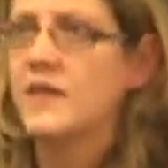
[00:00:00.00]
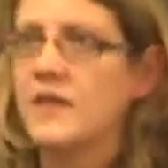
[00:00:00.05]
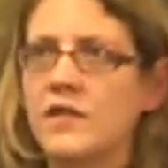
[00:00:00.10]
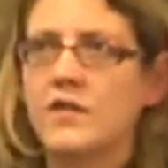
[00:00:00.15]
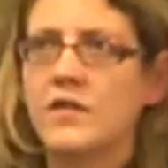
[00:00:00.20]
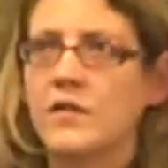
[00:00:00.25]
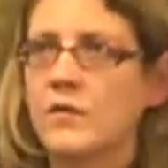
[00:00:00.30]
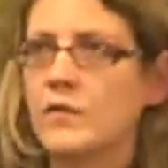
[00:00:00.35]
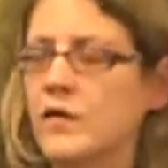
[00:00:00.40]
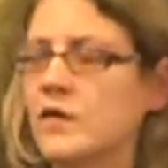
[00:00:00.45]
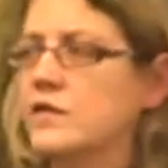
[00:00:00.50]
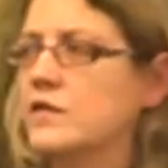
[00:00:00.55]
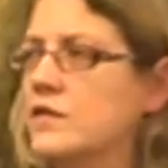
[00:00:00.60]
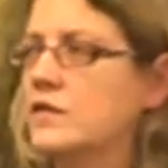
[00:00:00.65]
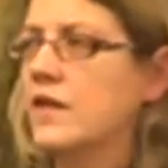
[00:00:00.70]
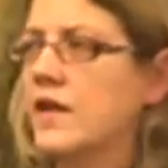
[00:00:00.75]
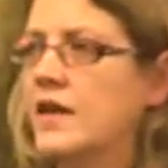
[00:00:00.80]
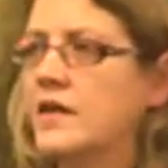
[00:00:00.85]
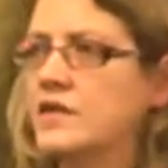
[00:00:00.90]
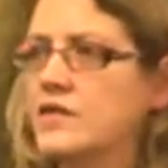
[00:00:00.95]
You don't want to do
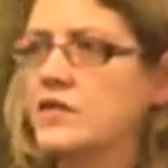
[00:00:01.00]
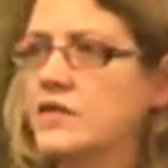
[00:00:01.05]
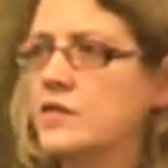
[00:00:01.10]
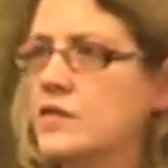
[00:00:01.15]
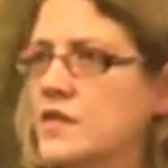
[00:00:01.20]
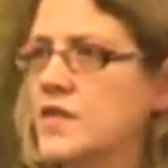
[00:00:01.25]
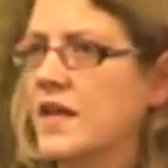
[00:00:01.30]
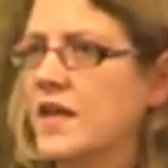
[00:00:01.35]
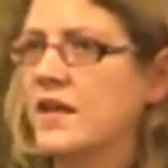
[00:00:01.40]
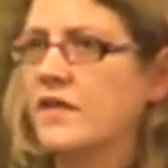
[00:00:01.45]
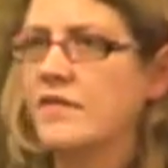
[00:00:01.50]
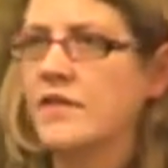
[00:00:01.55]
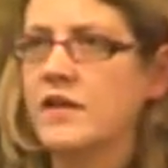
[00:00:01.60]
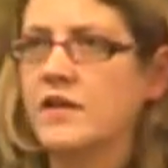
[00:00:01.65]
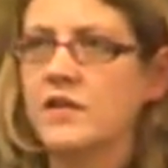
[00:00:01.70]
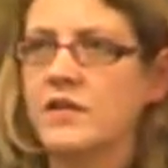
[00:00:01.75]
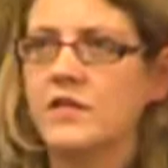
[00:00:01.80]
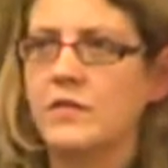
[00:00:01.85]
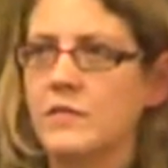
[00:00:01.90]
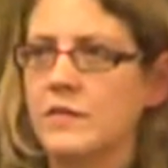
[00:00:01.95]
that. It's too
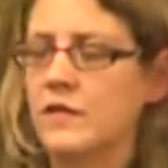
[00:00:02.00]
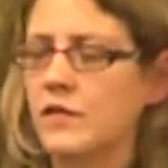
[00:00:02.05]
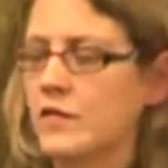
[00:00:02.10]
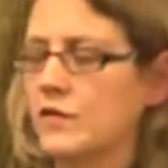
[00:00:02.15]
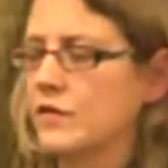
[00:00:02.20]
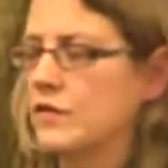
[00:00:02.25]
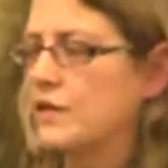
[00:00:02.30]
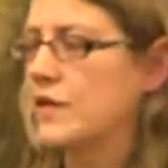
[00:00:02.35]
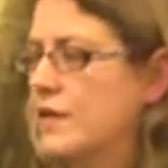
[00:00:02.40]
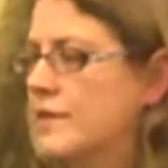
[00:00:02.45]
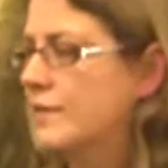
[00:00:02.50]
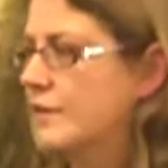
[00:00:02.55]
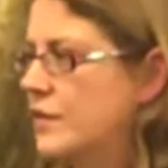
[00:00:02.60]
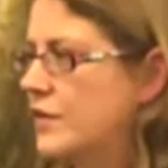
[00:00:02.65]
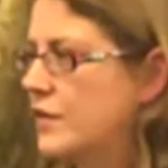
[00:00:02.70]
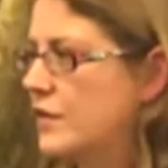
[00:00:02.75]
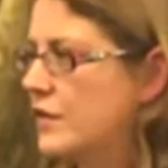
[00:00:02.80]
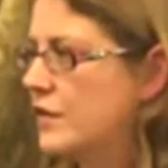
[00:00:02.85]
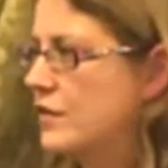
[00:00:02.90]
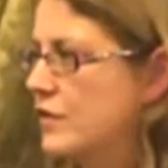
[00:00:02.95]
scary.
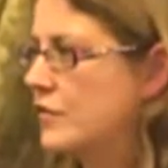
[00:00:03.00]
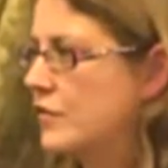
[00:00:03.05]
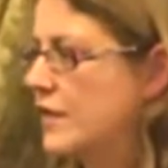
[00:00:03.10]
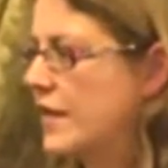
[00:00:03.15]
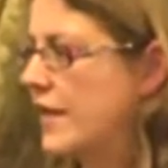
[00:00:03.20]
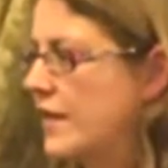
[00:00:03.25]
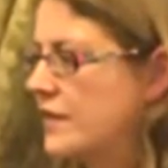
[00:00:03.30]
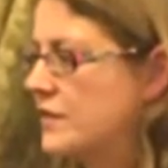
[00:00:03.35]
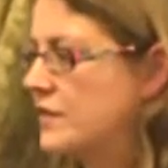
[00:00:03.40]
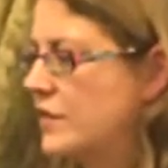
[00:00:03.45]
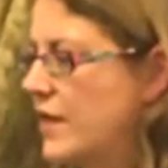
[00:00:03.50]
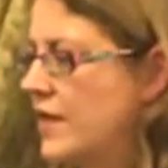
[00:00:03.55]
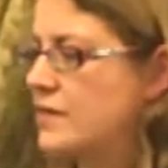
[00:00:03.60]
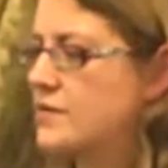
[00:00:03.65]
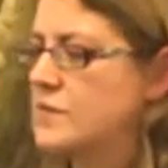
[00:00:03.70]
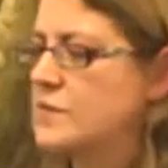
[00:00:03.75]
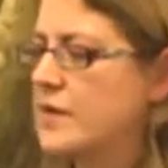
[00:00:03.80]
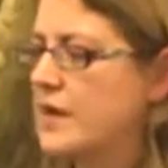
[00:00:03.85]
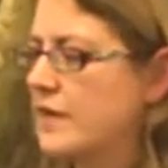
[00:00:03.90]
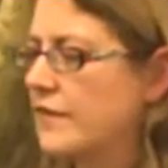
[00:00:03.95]
You'll get your
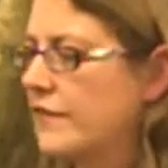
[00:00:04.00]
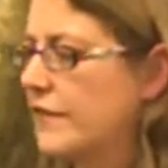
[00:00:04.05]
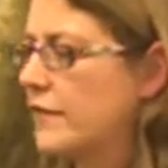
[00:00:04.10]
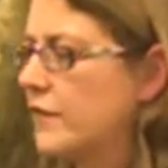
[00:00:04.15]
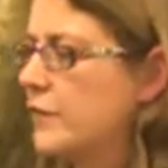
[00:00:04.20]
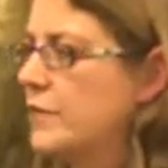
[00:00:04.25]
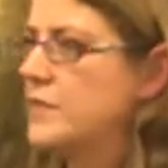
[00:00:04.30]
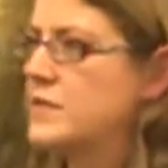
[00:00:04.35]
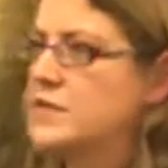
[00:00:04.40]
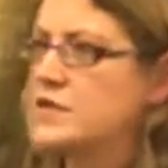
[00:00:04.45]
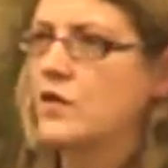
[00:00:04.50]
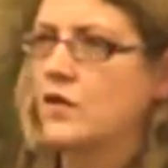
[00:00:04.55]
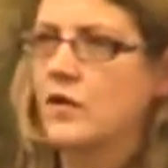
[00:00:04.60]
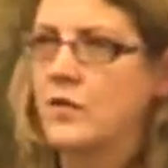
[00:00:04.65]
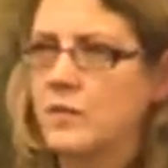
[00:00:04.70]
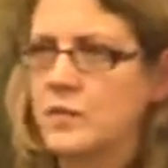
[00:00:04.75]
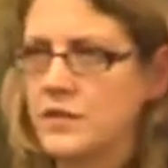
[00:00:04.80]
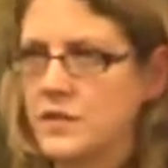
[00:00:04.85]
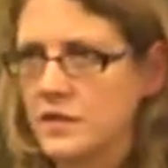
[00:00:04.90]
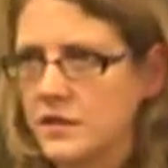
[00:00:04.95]
housing benefit will be
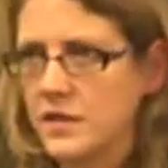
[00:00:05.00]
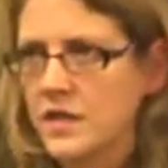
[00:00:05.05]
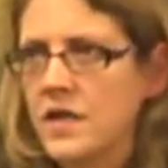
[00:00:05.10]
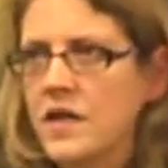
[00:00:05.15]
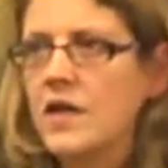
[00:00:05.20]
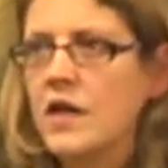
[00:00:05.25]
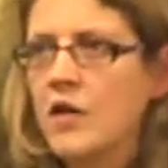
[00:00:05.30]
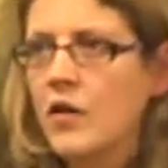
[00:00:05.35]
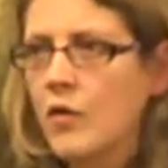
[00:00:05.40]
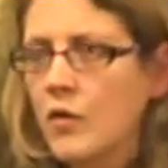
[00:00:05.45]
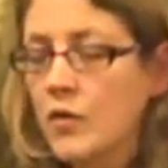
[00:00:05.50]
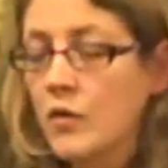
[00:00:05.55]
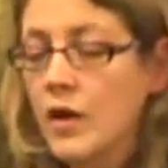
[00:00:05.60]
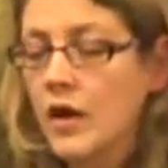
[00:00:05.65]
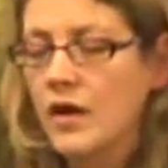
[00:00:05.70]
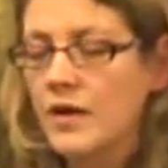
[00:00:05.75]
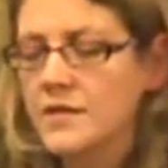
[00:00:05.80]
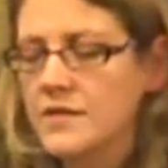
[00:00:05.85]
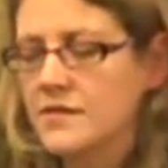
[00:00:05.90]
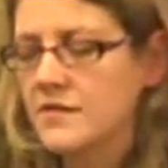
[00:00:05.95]
stopped, and all
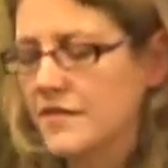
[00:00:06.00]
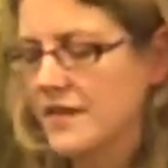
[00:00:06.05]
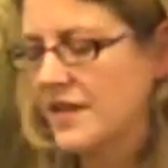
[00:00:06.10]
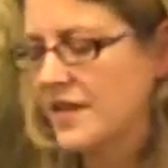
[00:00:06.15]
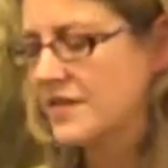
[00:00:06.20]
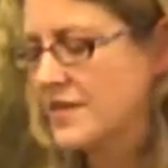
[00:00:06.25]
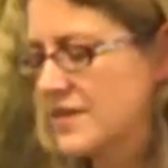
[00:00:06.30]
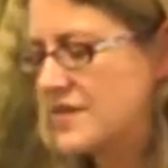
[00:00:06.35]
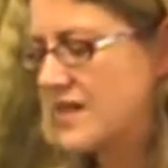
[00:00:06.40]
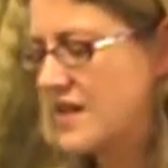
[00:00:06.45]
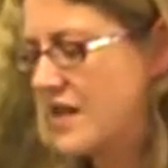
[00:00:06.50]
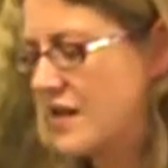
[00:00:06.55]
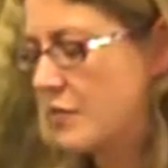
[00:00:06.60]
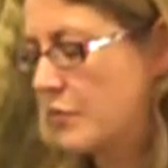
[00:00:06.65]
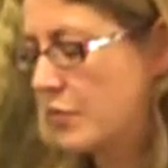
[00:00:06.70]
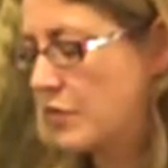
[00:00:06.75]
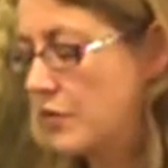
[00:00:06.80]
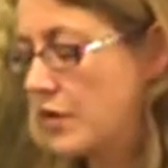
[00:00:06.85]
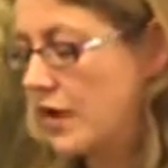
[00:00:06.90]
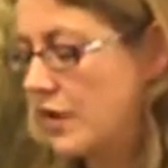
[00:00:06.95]
kinds of things
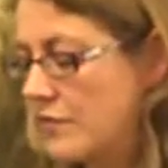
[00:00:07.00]
will